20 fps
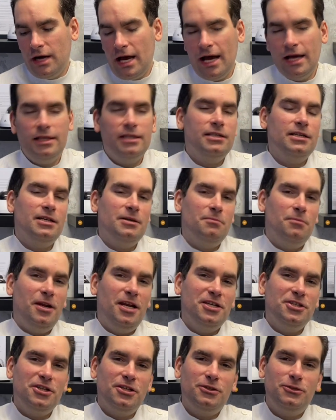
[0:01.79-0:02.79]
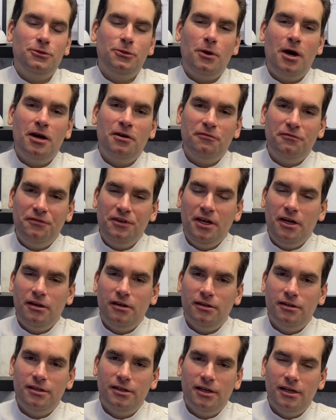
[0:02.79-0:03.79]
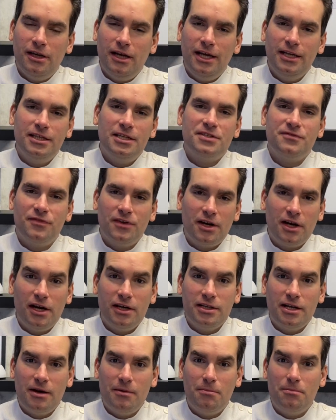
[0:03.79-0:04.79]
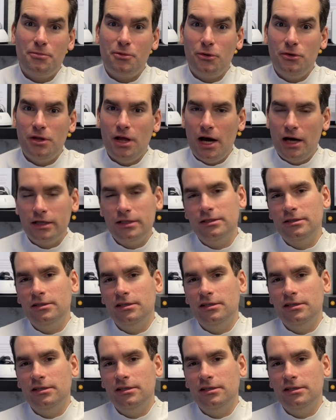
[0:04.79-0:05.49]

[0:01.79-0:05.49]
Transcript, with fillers: had the pleasure to unveil the latest Verkada product,